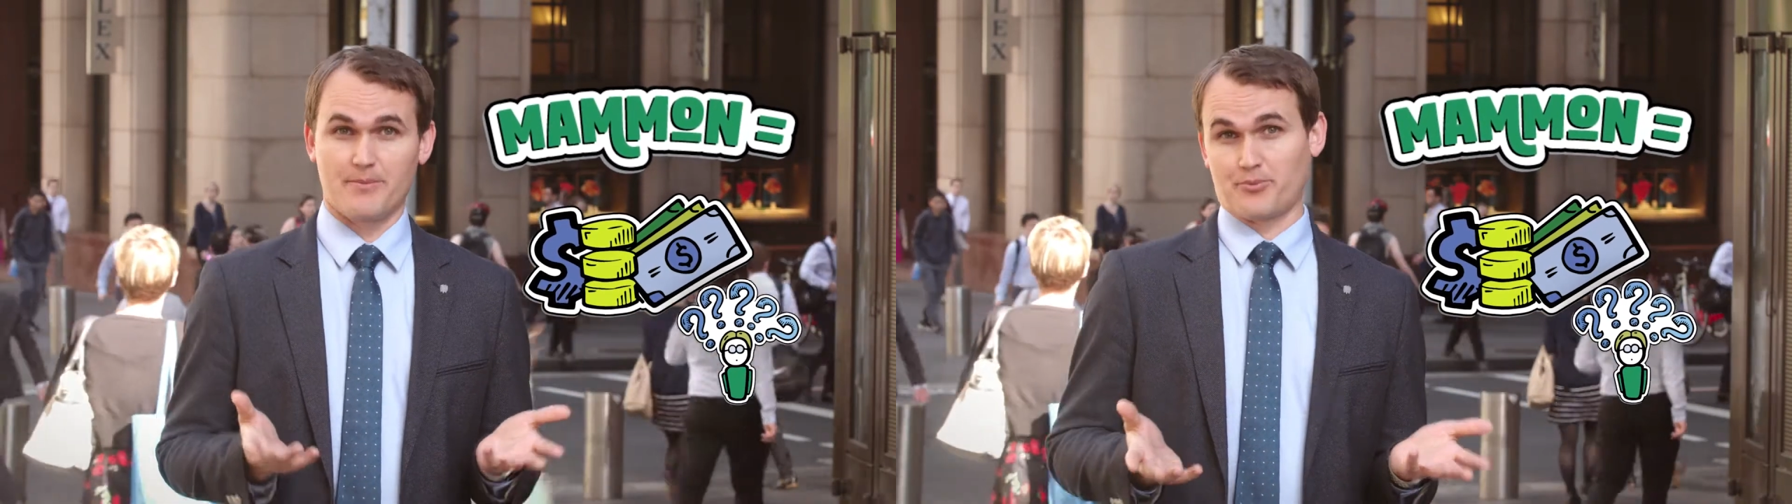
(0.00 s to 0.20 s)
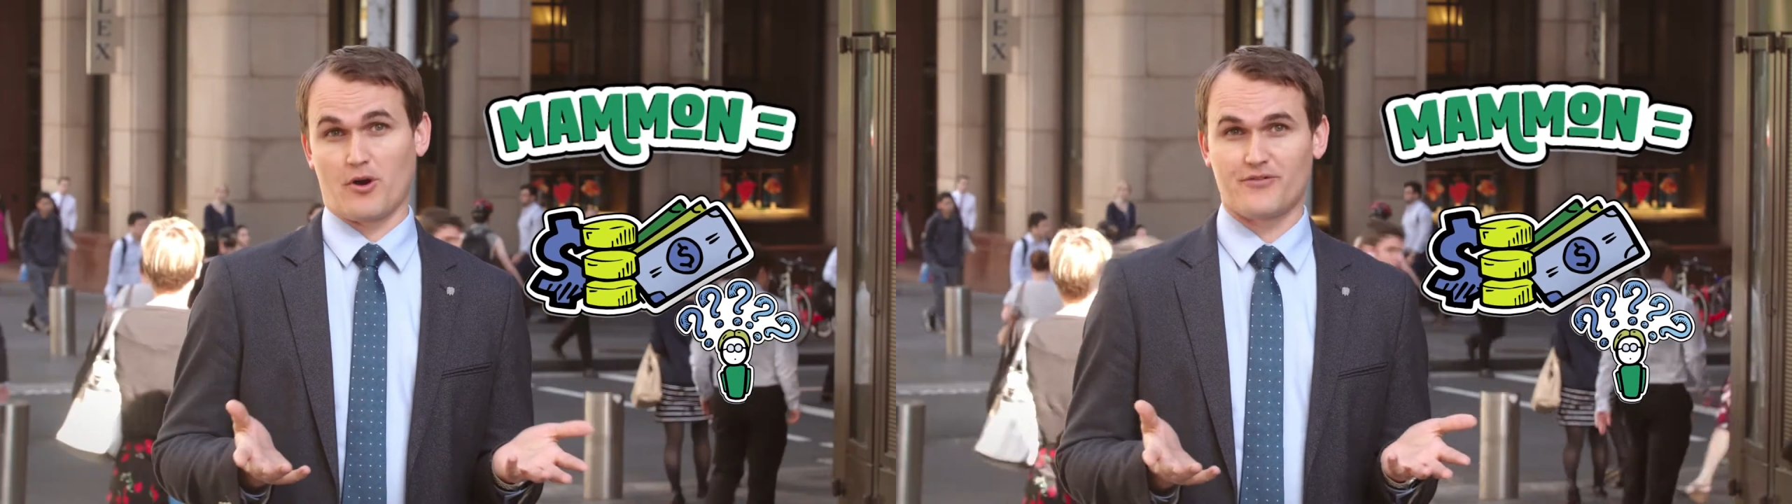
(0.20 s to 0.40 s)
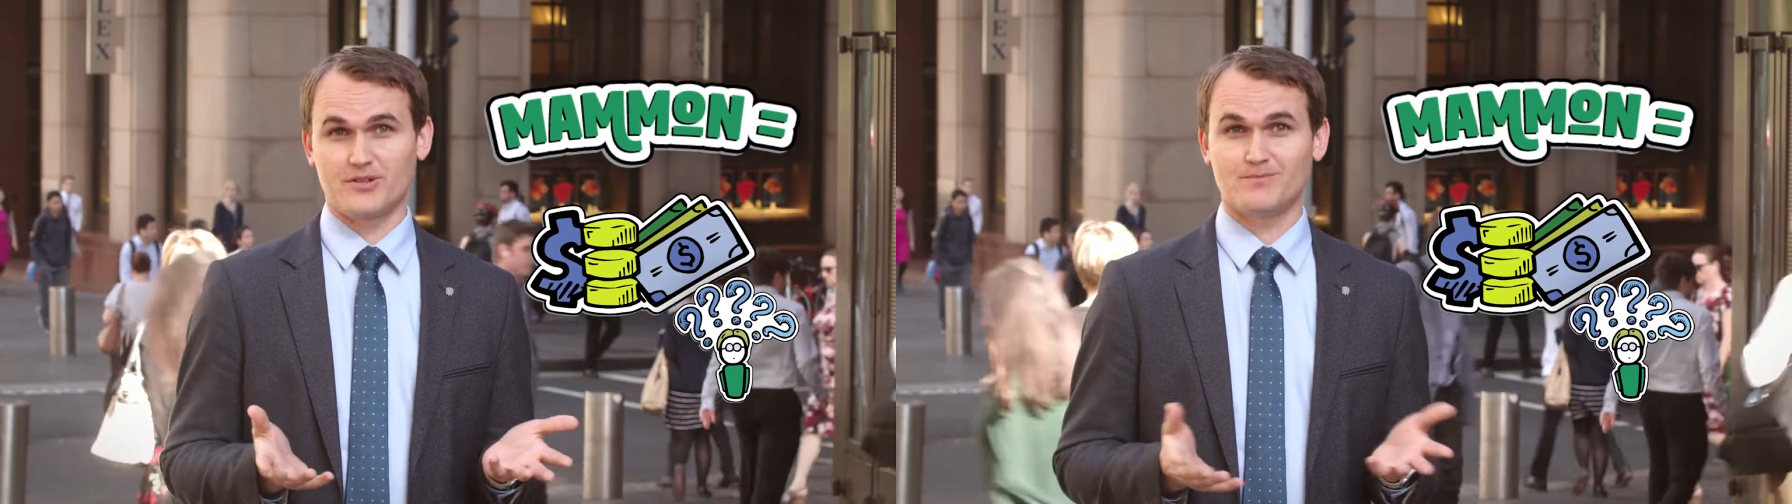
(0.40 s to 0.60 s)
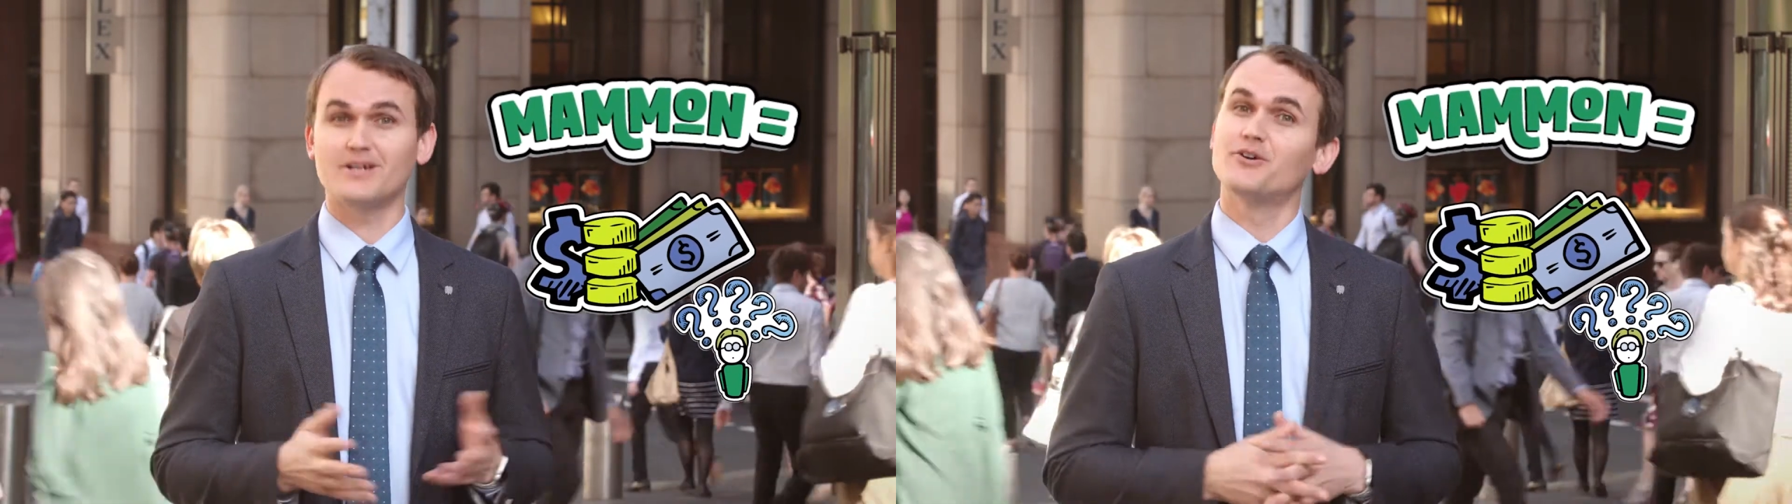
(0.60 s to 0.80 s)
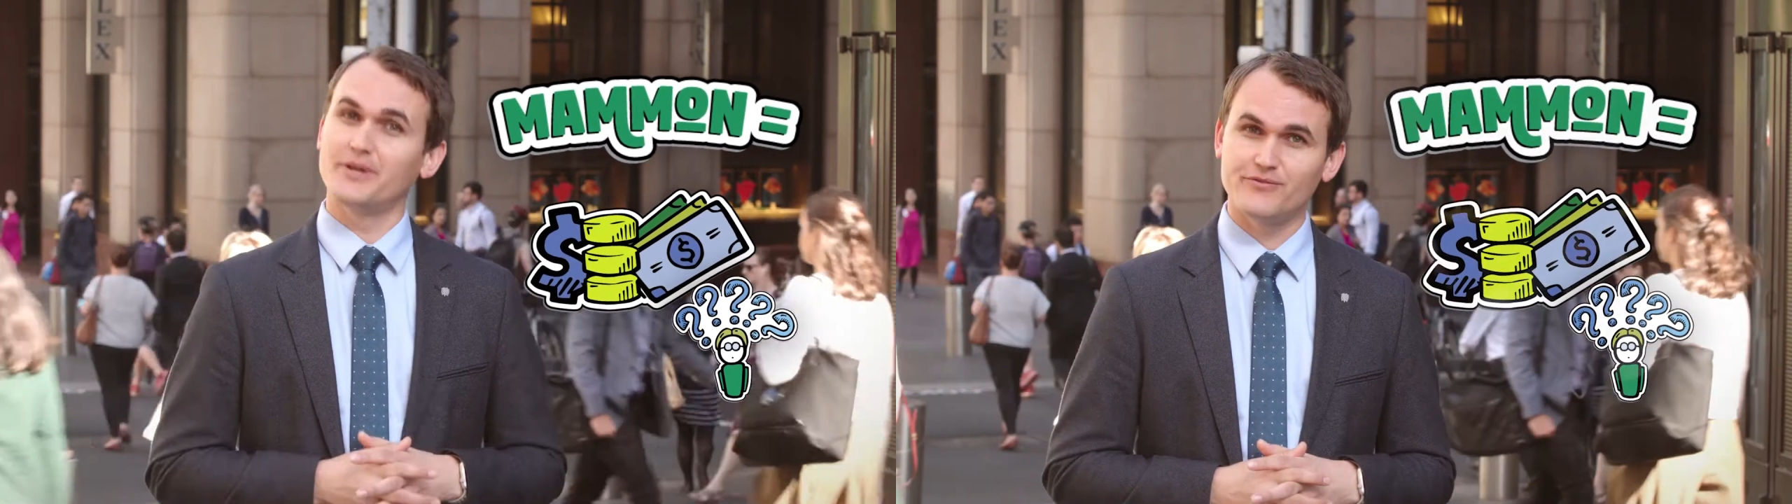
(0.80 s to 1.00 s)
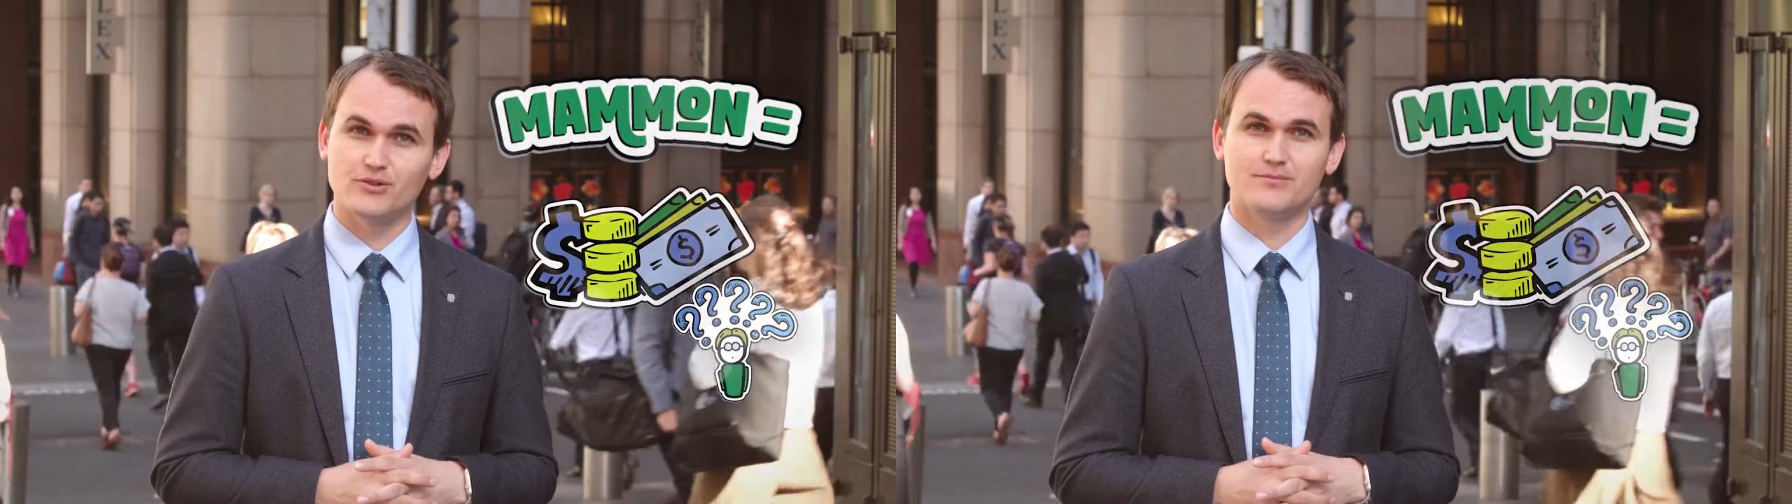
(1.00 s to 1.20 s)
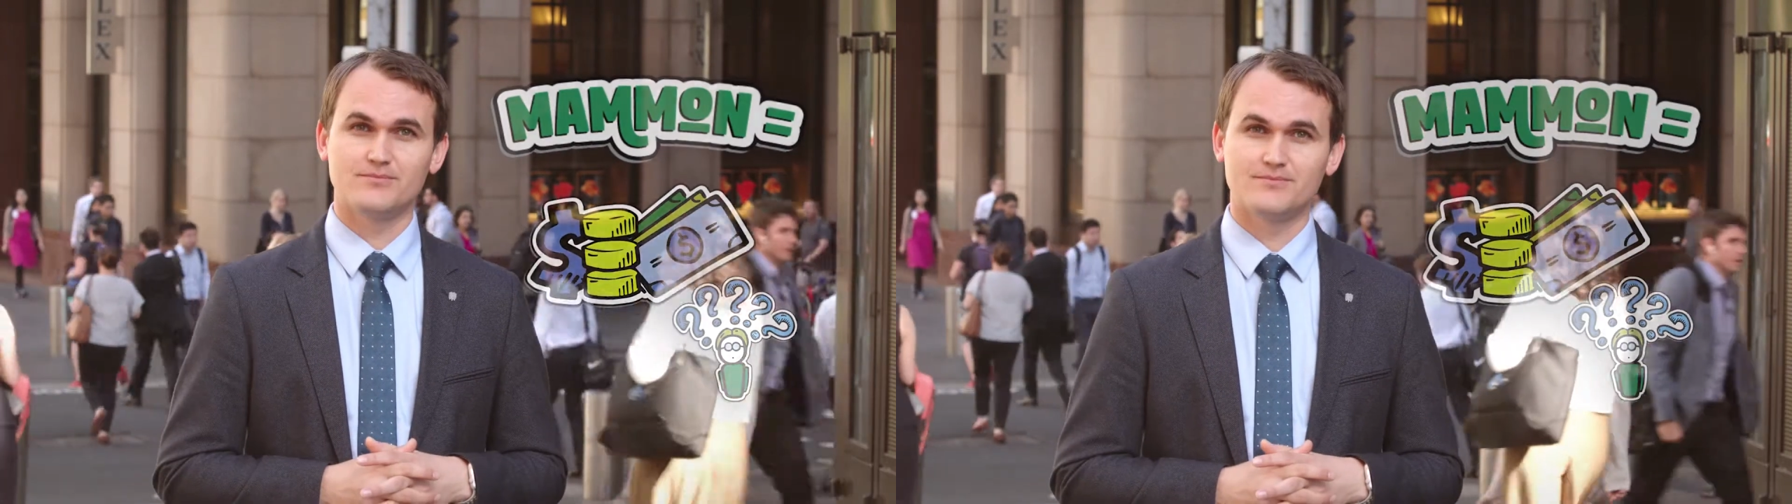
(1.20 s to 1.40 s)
and profit are evil?